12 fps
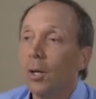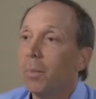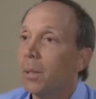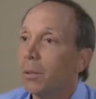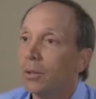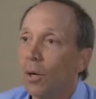
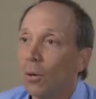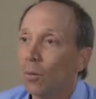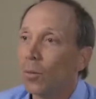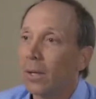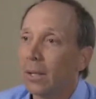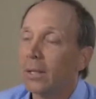People don't
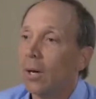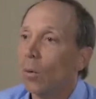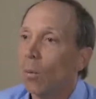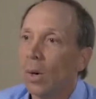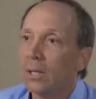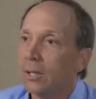really
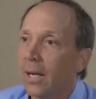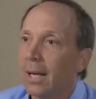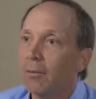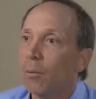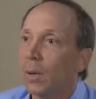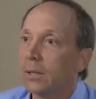know what's
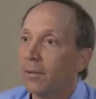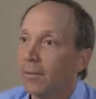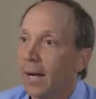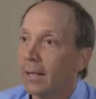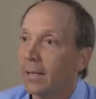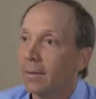safe, what's
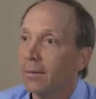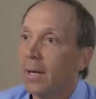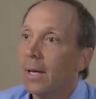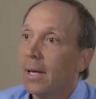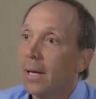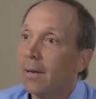effective.
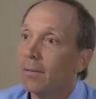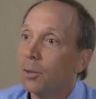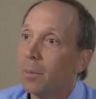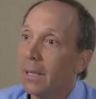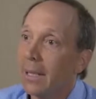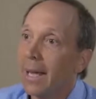If it's
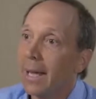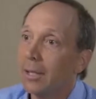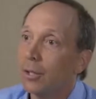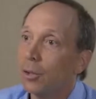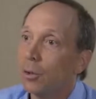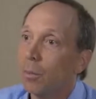being
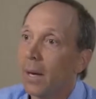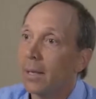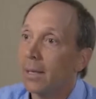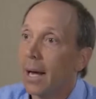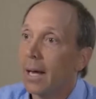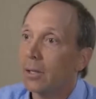handed to you by the
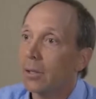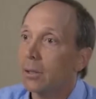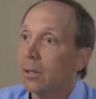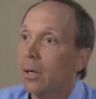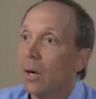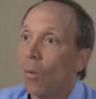
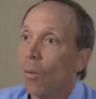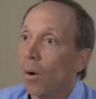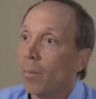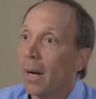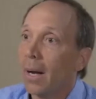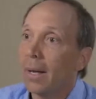doctor
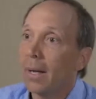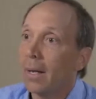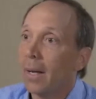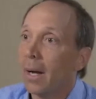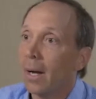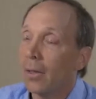or
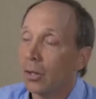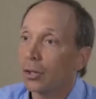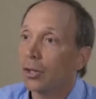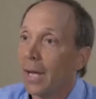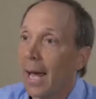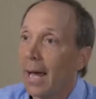by their
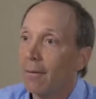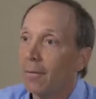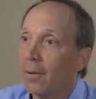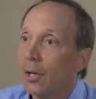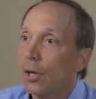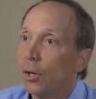staff,
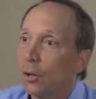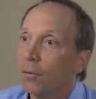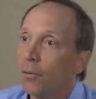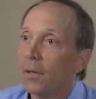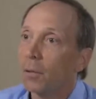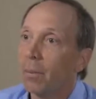you
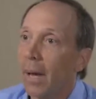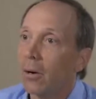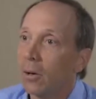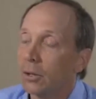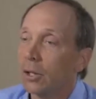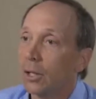feel
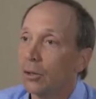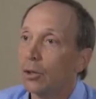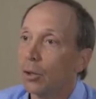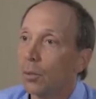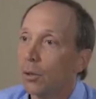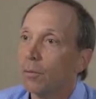better as a
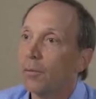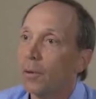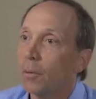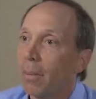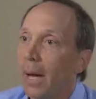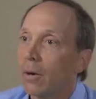consumer. You
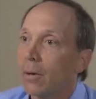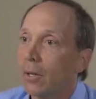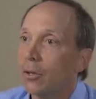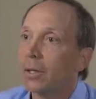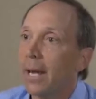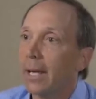feel better that
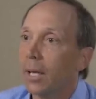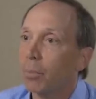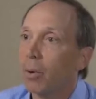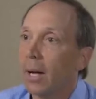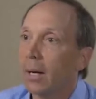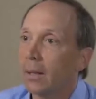you're taking a
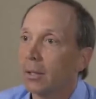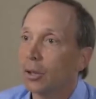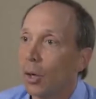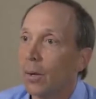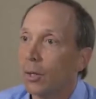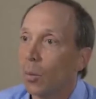product that's
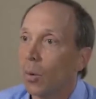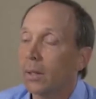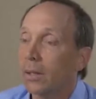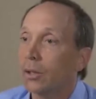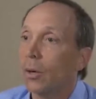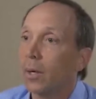going to
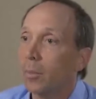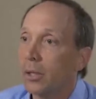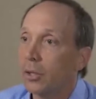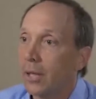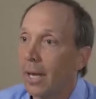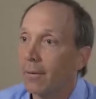work, that's going to be
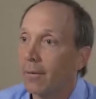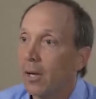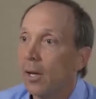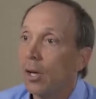safe.